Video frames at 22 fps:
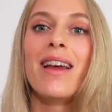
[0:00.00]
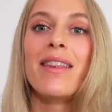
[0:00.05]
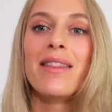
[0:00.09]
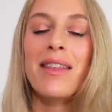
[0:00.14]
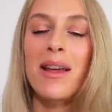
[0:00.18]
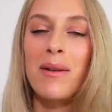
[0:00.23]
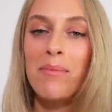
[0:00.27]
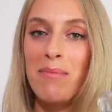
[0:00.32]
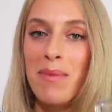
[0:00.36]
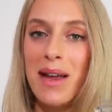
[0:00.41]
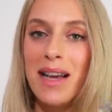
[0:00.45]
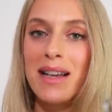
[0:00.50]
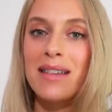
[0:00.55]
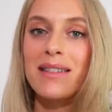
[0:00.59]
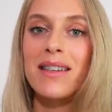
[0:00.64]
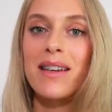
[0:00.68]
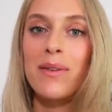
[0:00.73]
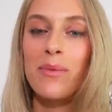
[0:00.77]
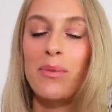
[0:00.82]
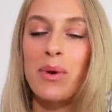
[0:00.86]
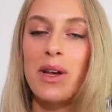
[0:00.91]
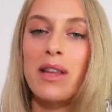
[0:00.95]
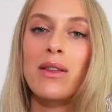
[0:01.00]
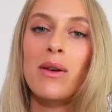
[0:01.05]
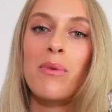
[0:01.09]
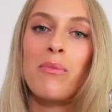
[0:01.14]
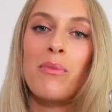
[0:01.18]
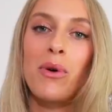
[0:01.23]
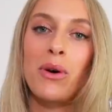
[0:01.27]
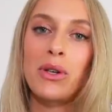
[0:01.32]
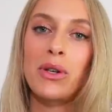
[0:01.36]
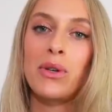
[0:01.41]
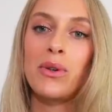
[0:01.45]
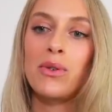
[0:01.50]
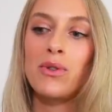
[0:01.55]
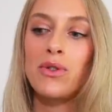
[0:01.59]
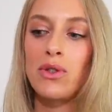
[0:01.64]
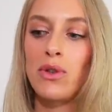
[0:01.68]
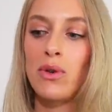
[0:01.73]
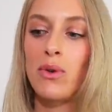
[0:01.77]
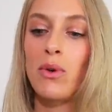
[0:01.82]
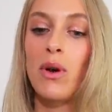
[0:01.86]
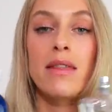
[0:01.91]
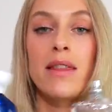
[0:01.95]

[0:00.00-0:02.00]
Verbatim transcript: then mix it with Molecule two.